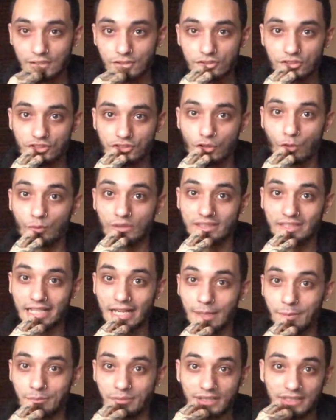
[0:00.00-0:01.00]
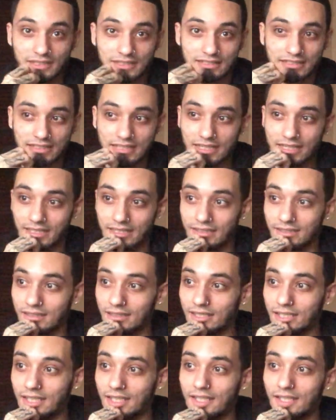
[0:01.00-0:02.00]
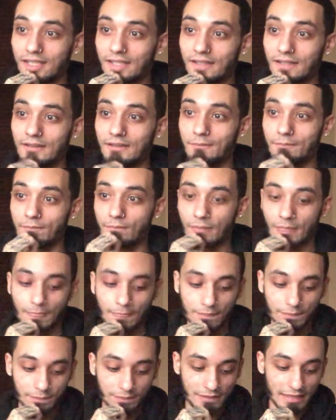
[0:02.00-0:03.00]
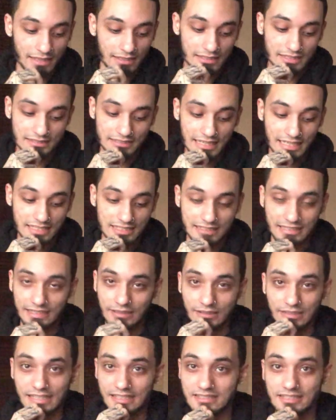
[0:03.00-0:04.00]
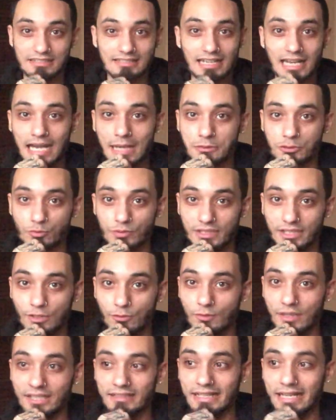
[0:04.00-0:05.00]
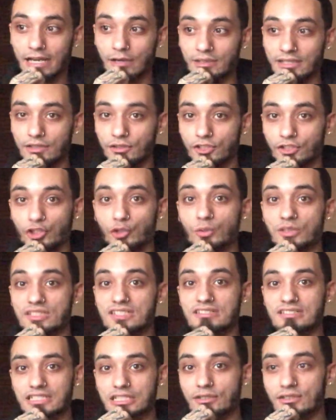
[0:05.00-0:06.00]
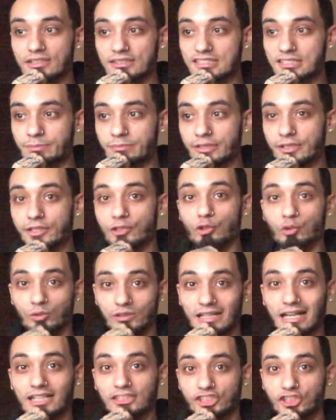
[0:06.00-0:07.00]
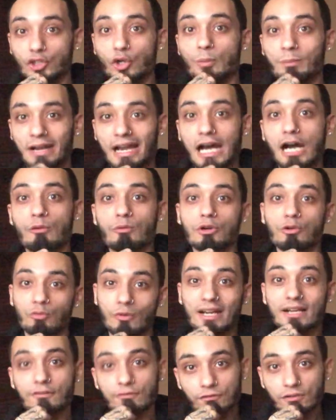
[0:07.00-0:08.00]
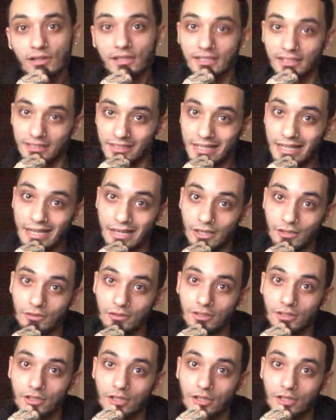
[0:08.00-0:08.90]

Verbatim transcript: so with that being said that is that's the that's the times we in right now either you a serious spirit who got your power right fucking now